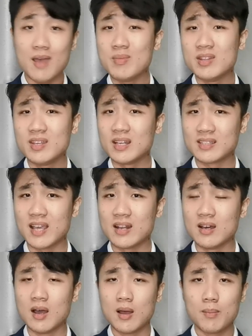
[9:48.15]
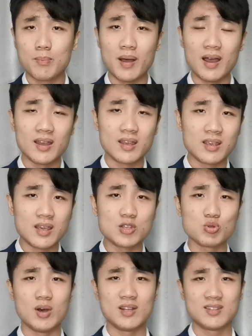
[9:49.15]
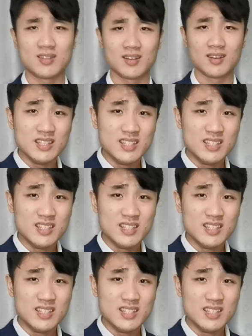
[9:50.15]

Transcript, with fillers: am indeed a tenor, guess what?